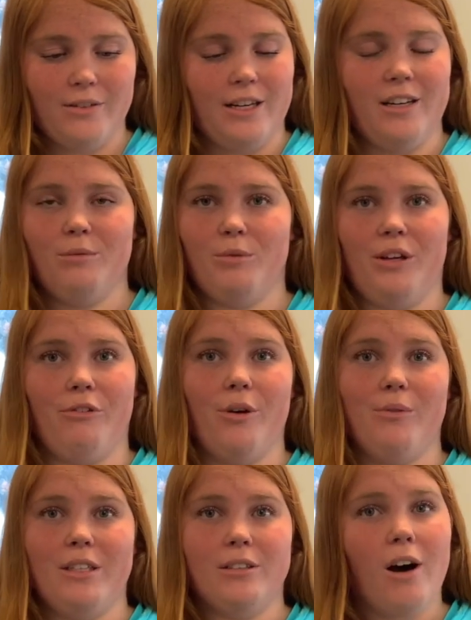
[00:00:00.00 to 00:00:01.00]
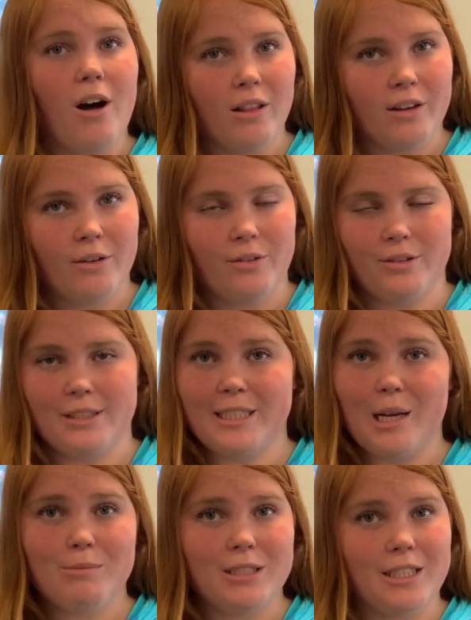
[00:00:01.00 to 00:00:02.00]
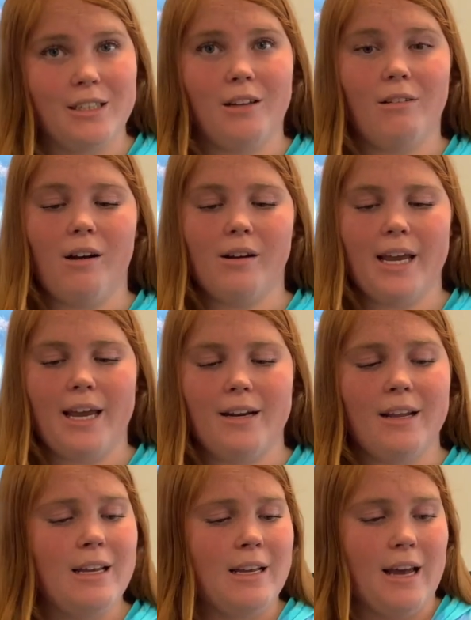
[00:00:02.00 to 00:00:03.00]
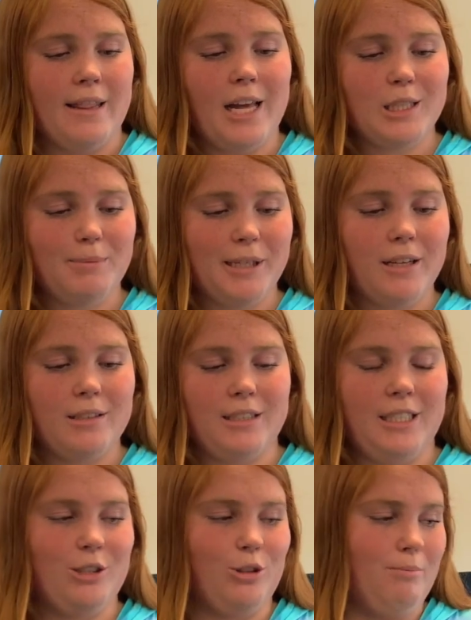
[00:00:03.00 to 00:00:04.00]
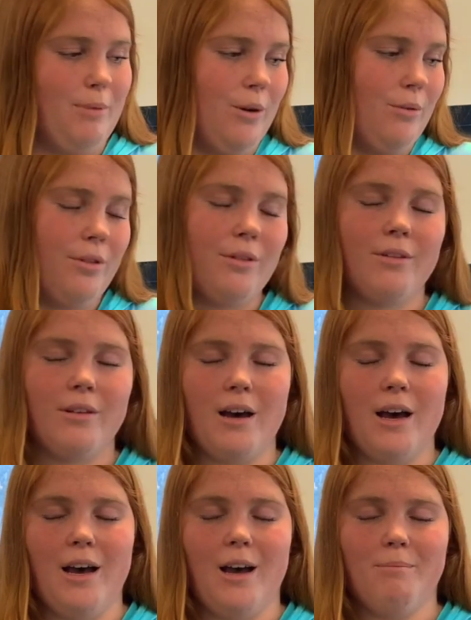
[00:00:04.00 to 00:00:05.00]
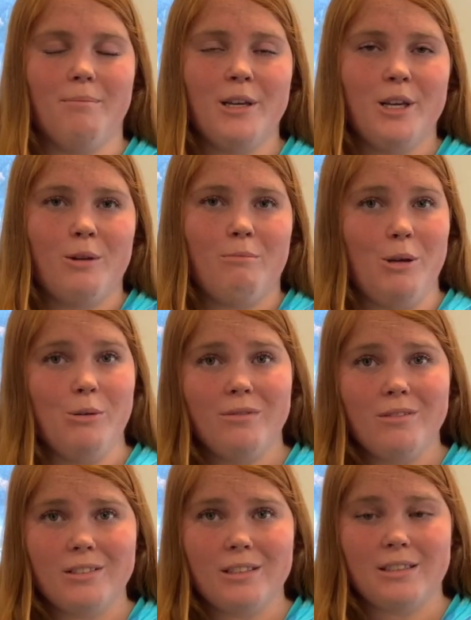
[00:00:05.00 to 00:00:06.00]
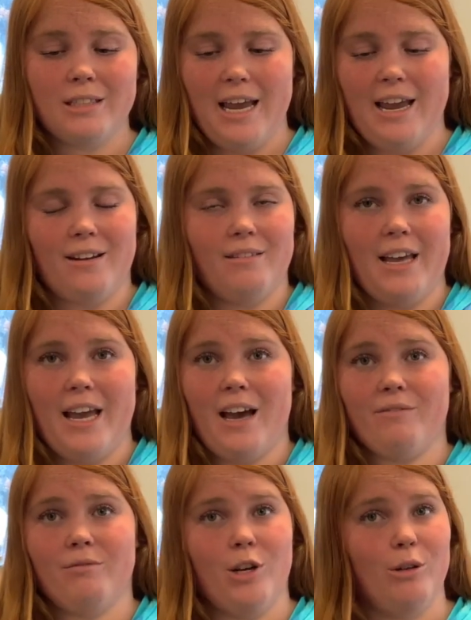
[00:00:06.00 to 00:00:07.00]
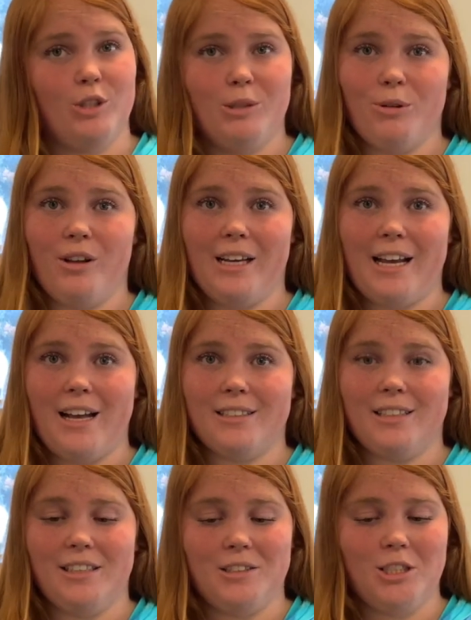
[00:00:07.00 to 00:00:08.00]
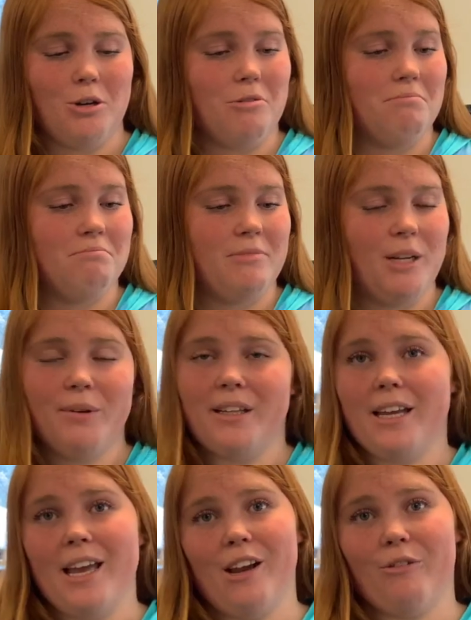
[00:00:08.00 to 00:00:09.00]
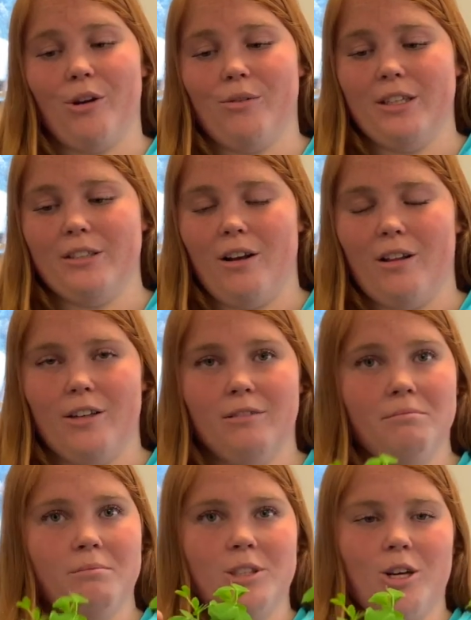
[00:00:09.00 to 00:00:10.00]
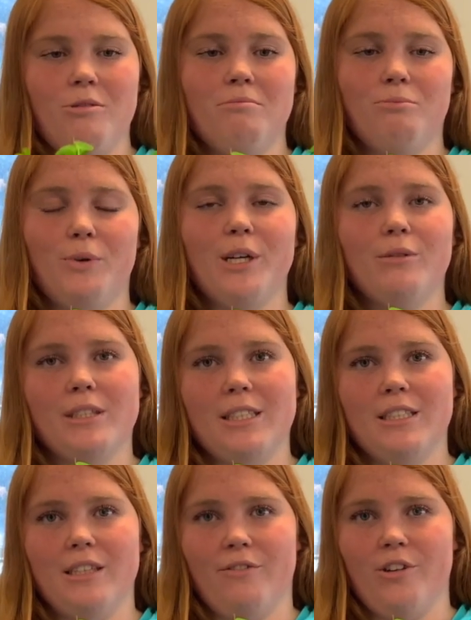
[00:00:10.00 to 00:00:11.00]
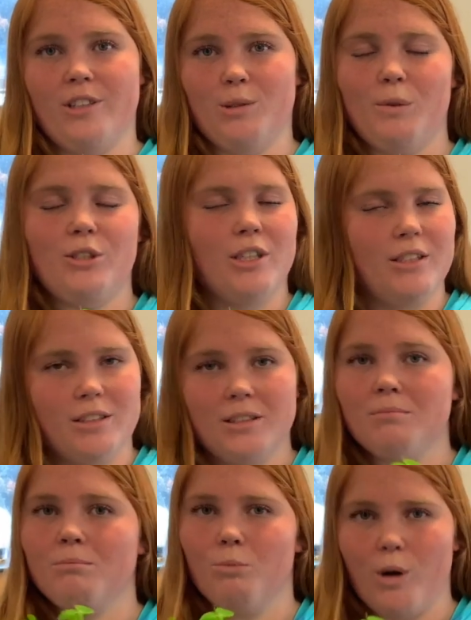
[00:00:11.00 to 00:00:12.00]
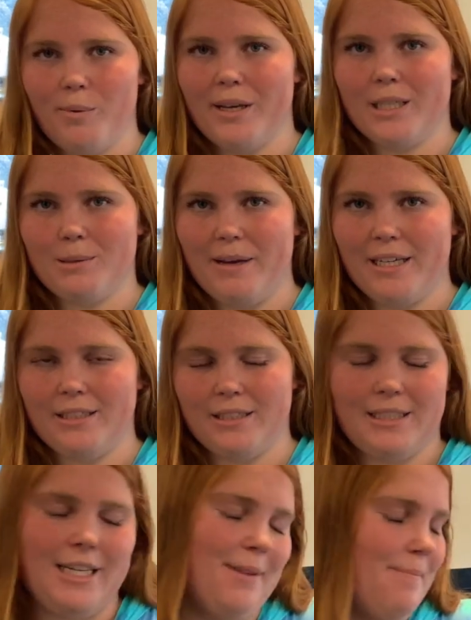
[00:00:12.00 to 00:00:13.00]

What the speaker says: They didn't really grow any taller, their stems didn't elongate, and that's because these are both mutants and they have no gibberellic acid. So they really can't grow any taller. So we don't see a difference, which is what we expect to see.